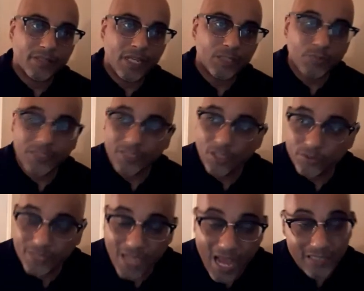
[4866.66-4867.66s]
That's what
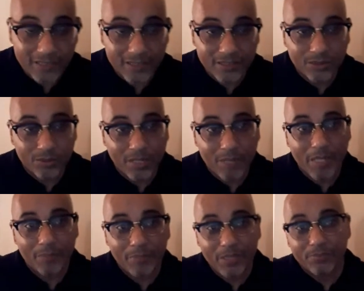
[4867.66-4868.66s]
those colleges do. They
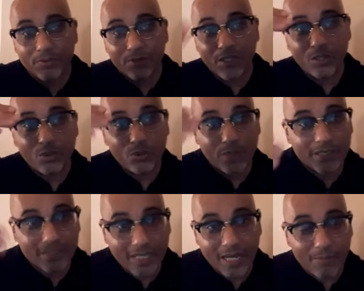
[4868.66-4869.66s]
make people who
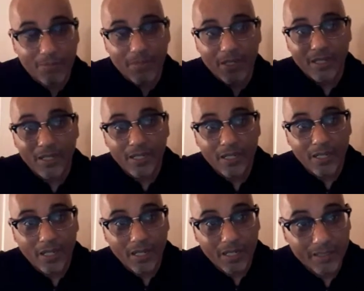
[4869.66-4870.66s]
accept
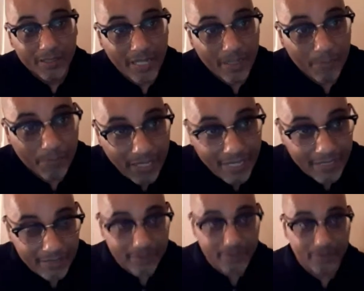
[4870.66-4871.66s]
their
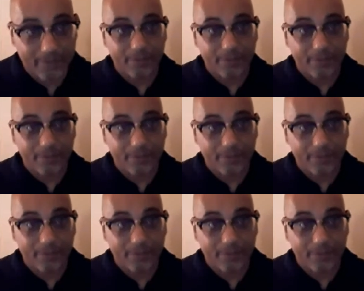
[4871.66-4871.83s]
place.